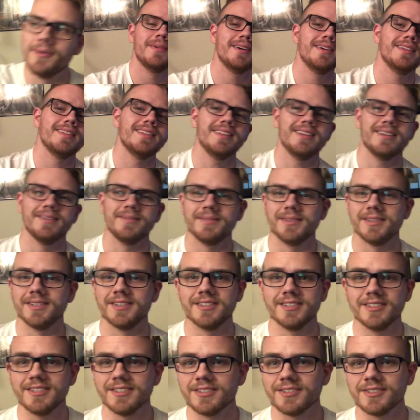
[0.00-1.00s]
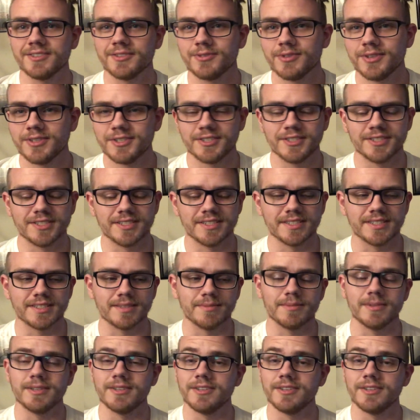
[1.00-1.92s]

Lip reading: But I mean, that's a stretchy system,